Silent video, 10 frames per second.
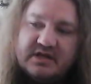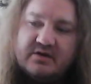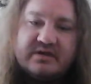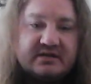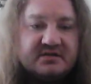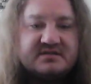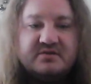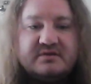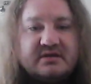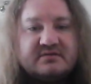they're just
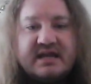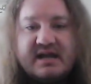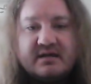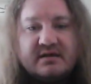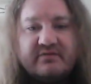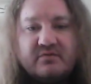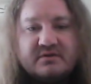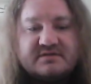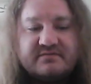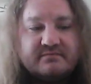doing their thing.
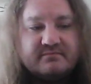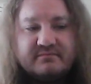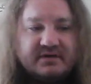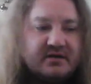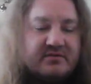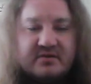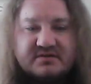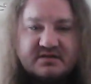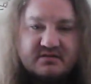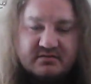Everyone's,
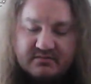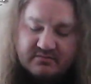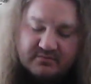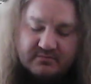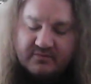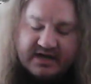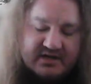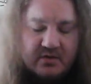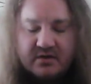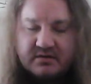those
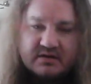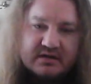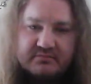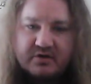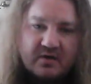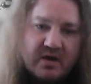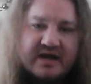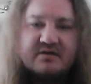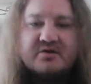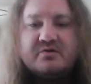Randy Orton and Bray
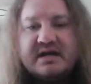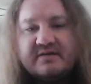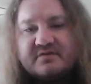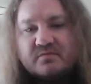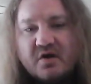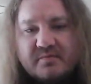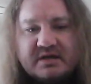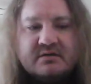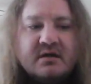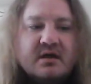Wyatt are going after
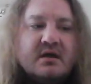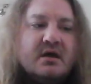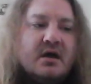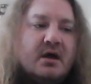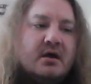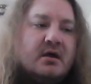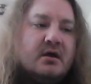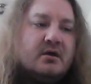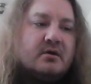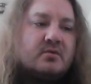Roman.
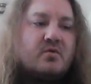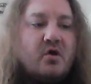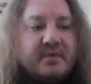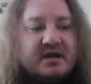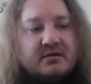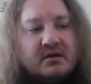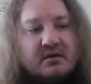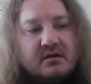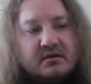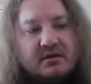Roman
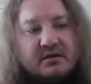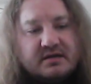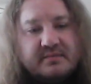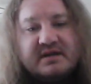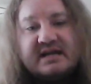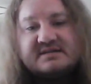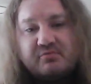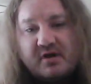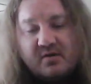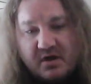eliminates
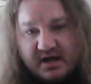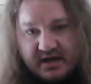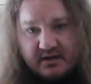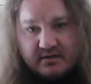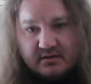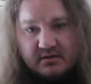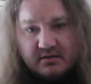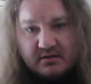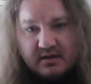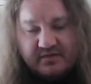Bray Wyatt,
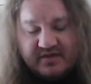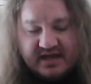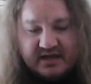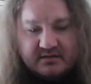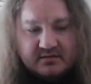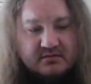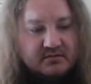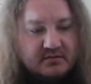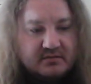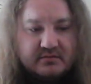and
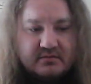then